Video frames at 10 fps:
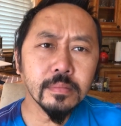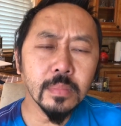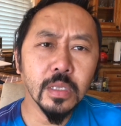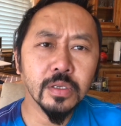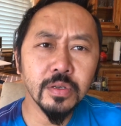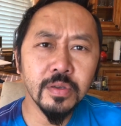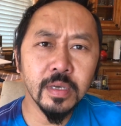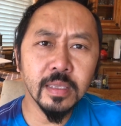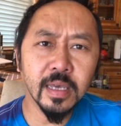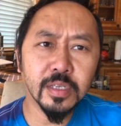So you think
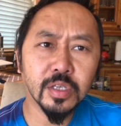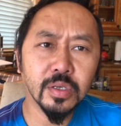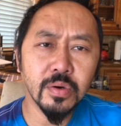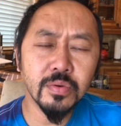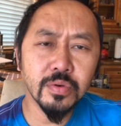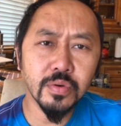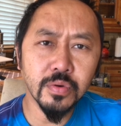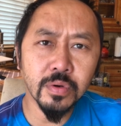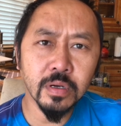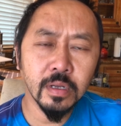that's so
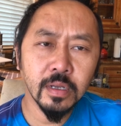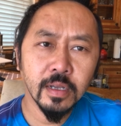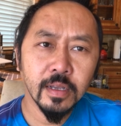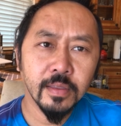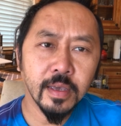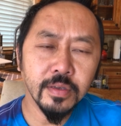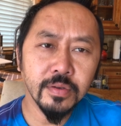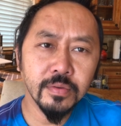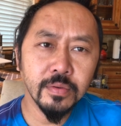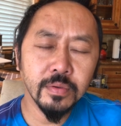cool that
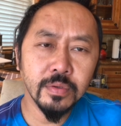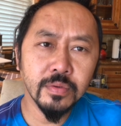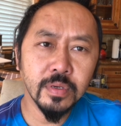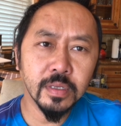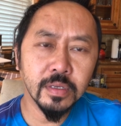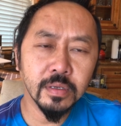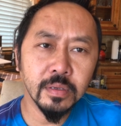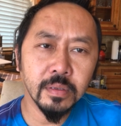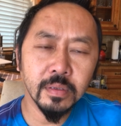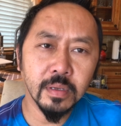you get to
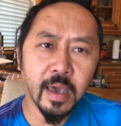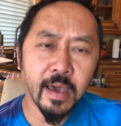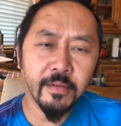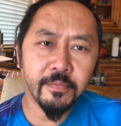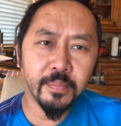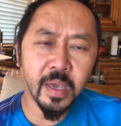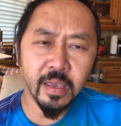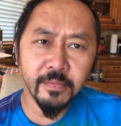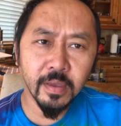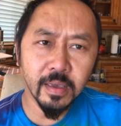have paid
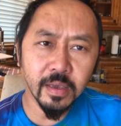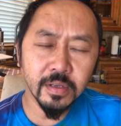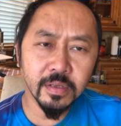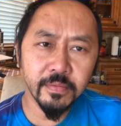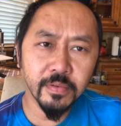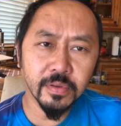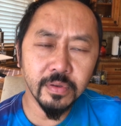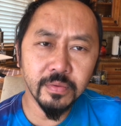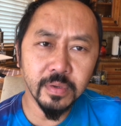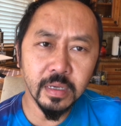vacation for
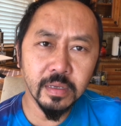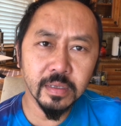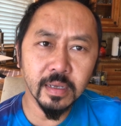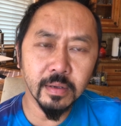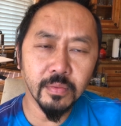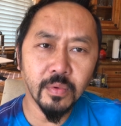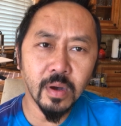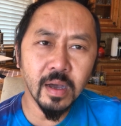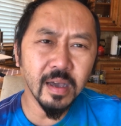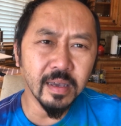2 weeks? Like,
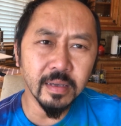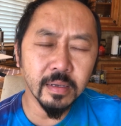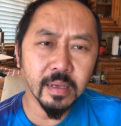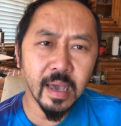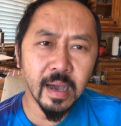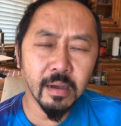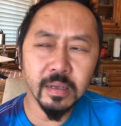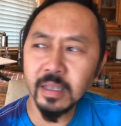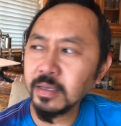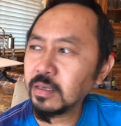why? How?
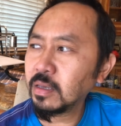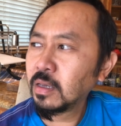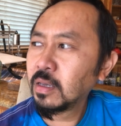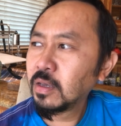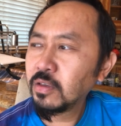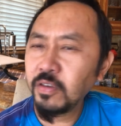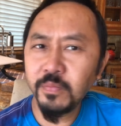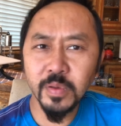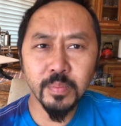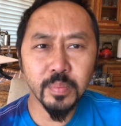Like, you've
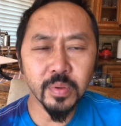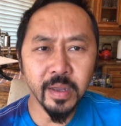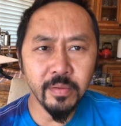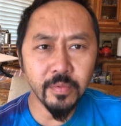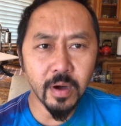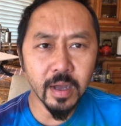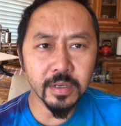been brainwashed.